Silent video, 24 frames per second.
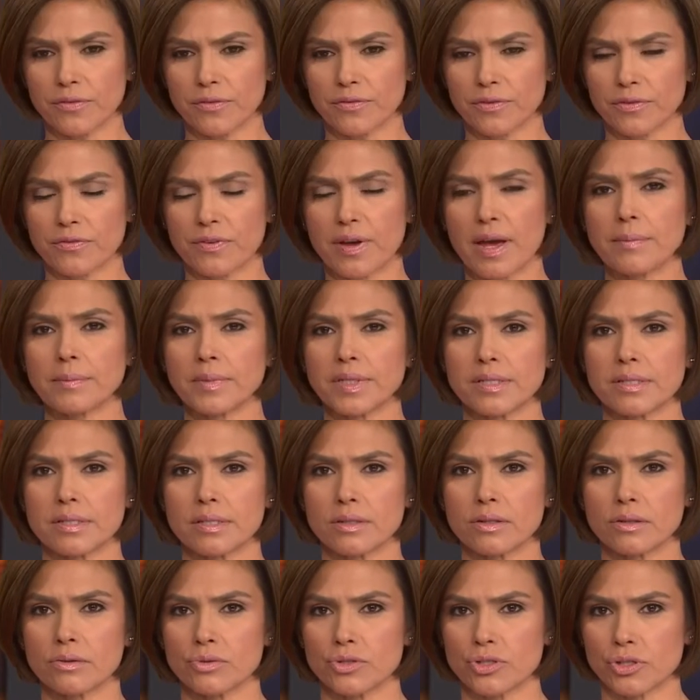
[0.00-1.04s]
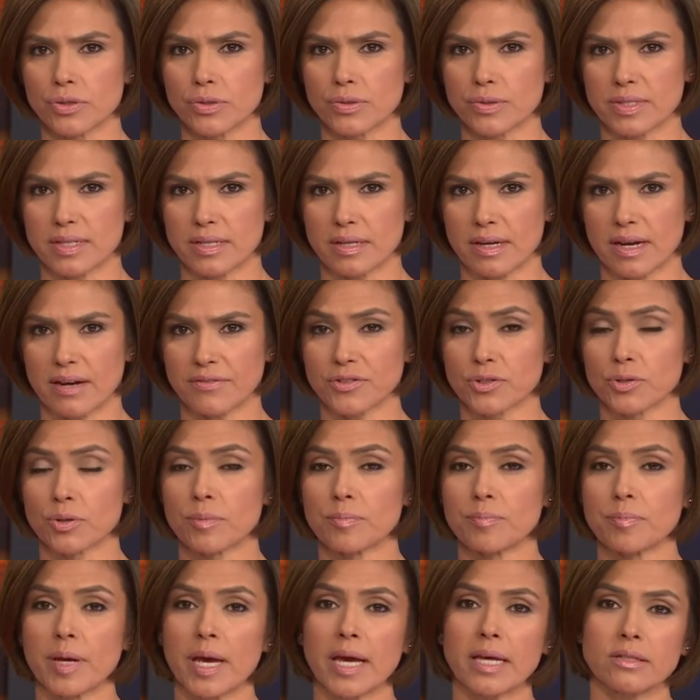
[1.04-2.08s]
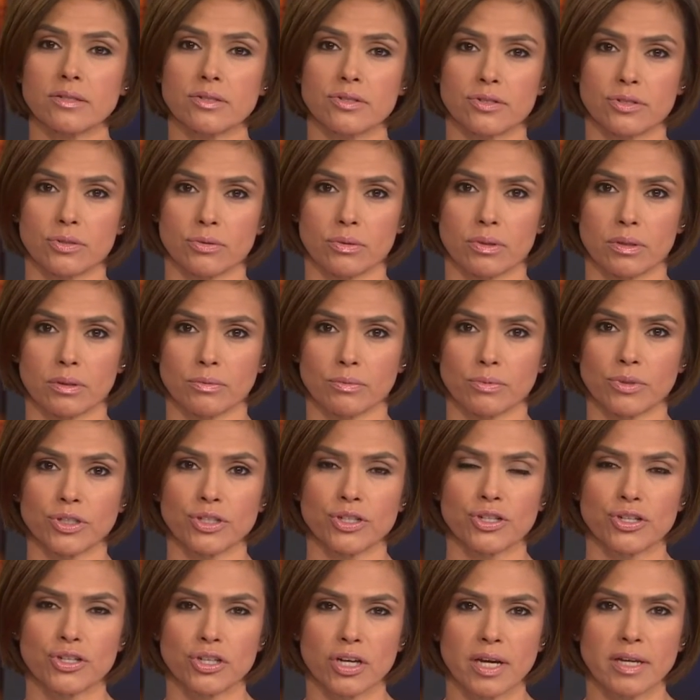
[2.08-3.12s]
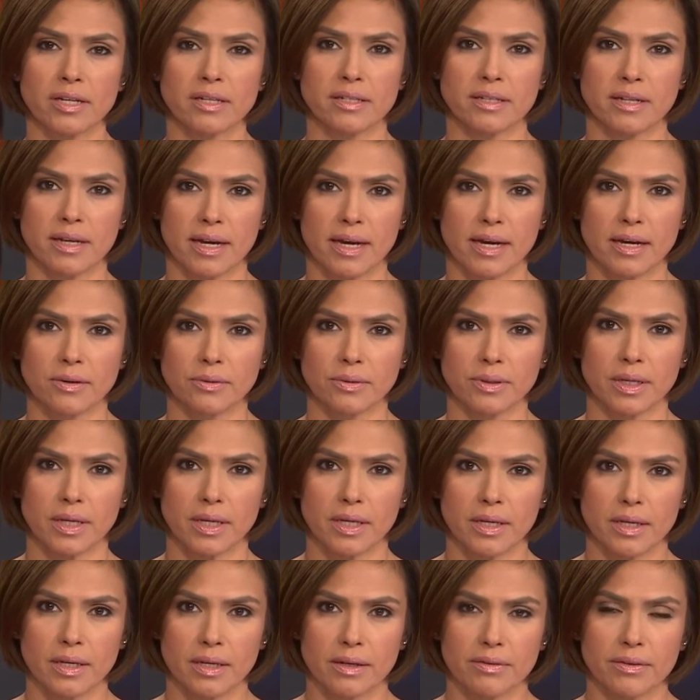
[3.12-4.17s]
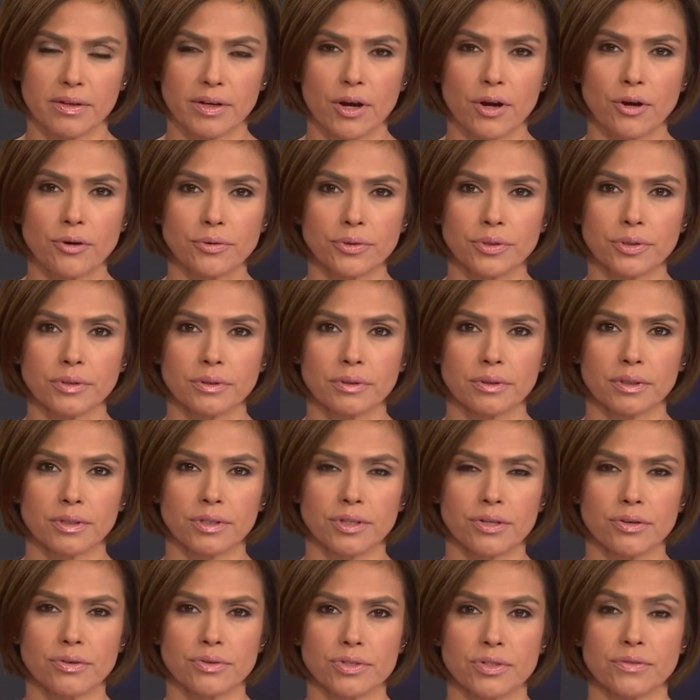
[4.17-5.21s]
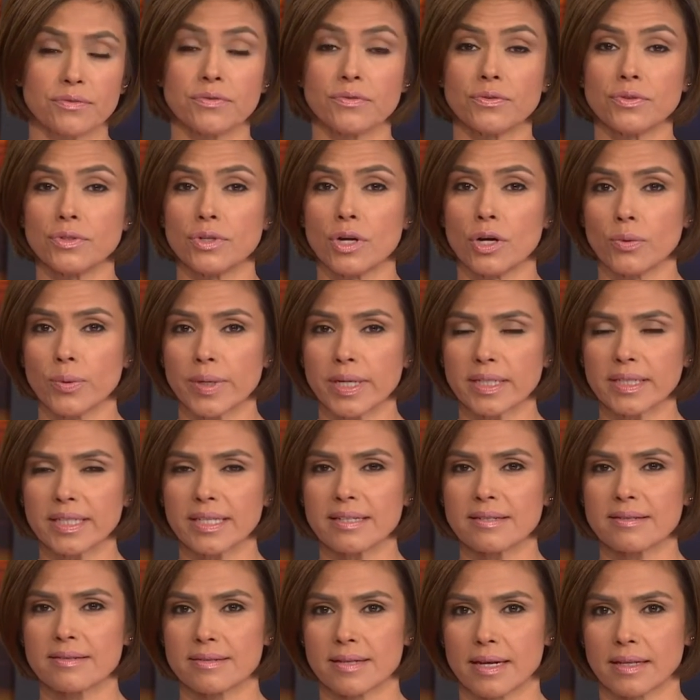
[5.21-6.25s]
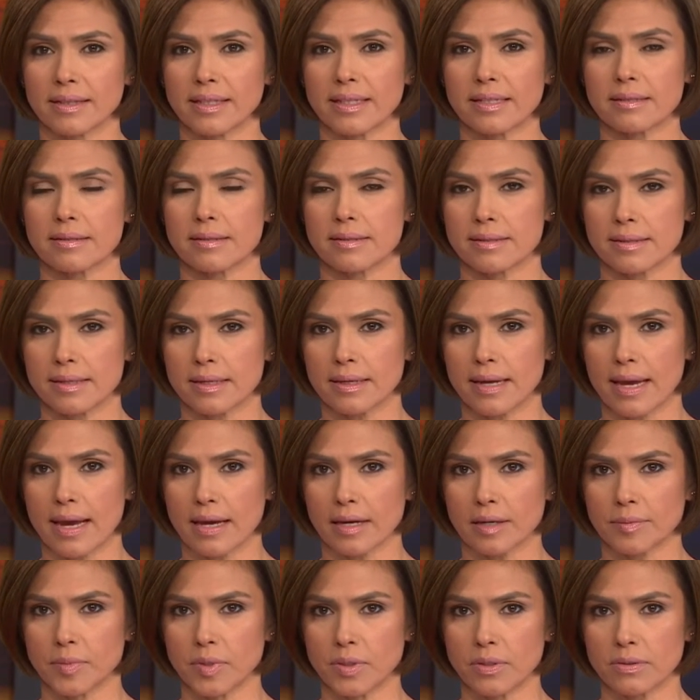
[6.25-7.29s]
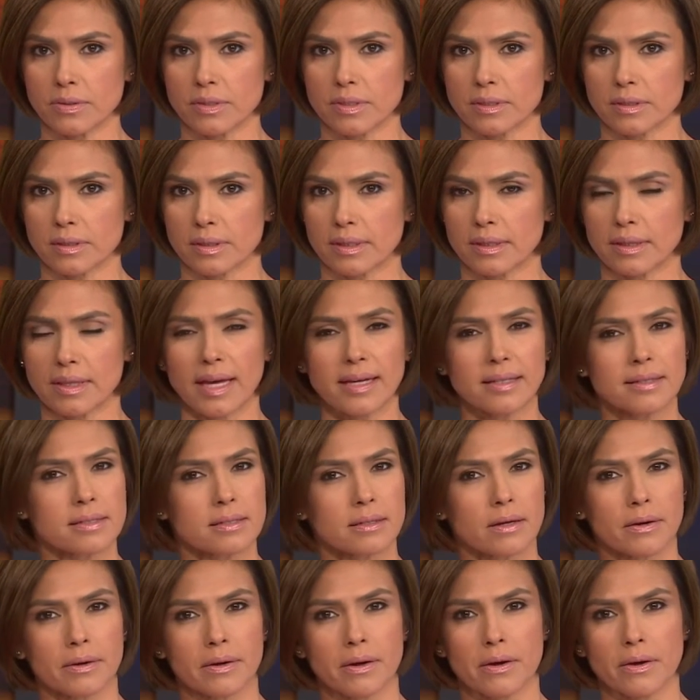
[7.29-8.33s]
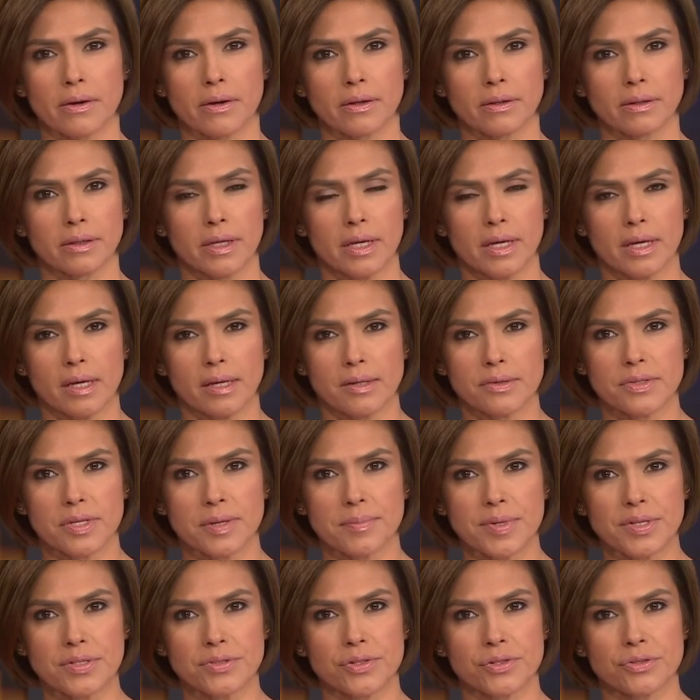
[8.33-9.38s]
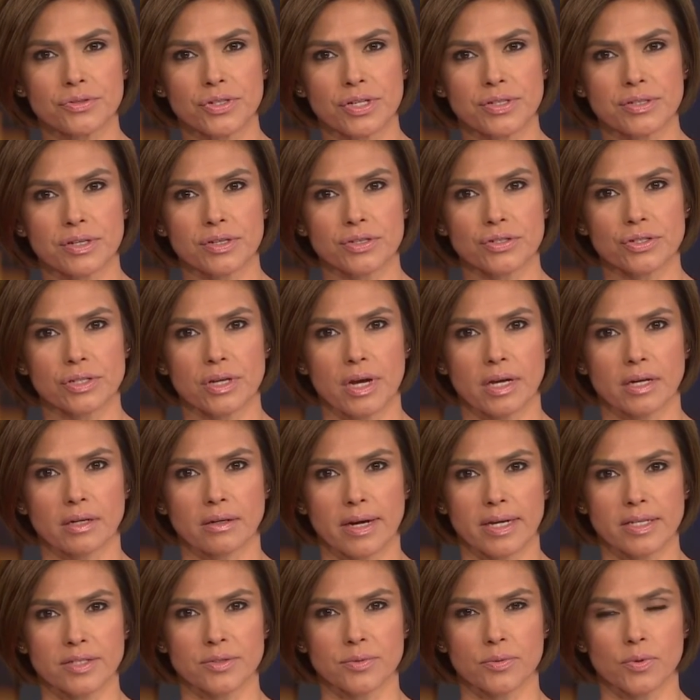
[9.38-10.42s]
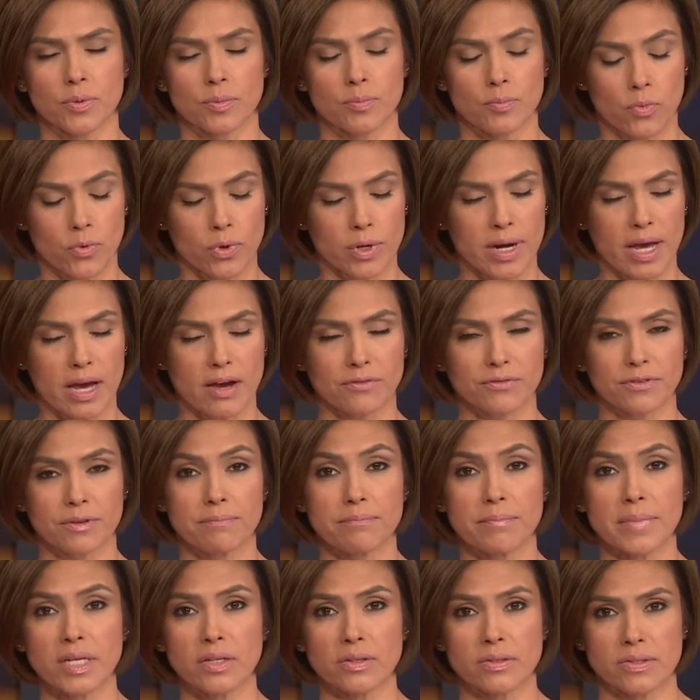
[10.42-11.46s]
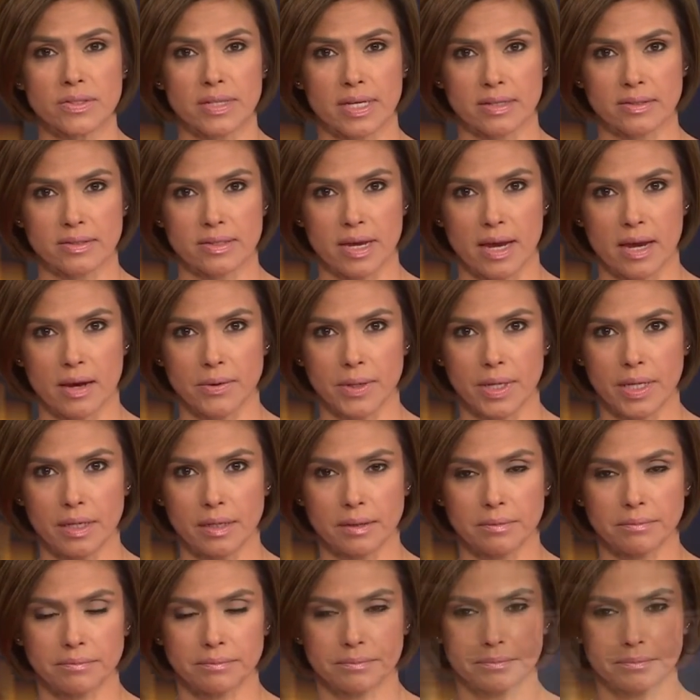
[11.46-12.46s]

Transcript: For families in New Jersey after a pet store was shut down. The owner accused of knowingly selling sick animals, and that's not all. CBS2 Jessica Schneider has more now from Middlesex County.